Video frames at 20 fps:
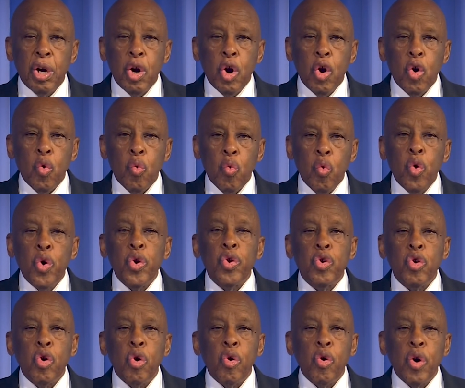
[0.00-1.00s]
would
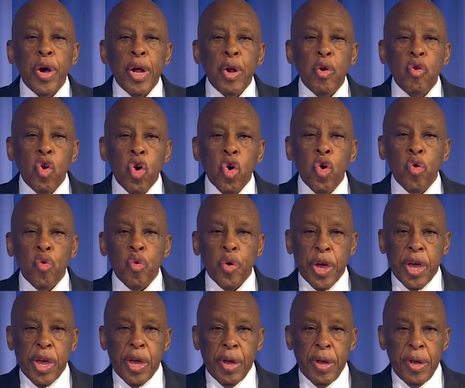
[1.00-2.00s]
go a long
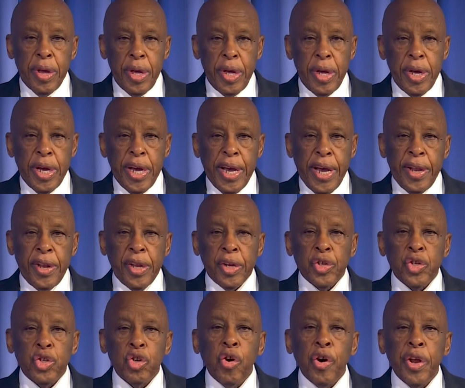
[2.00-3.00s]
way in
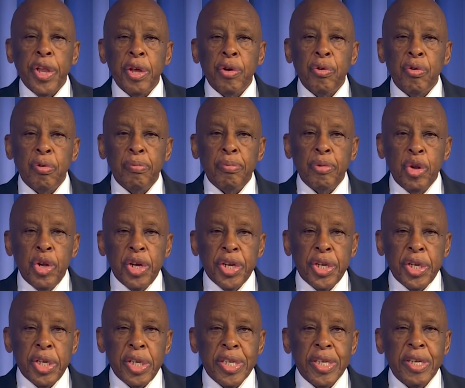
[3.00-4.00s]
ensuring
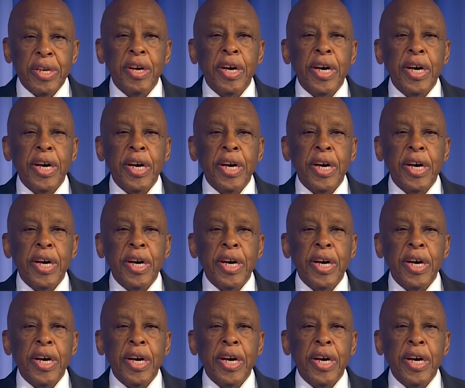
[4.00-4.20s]
communities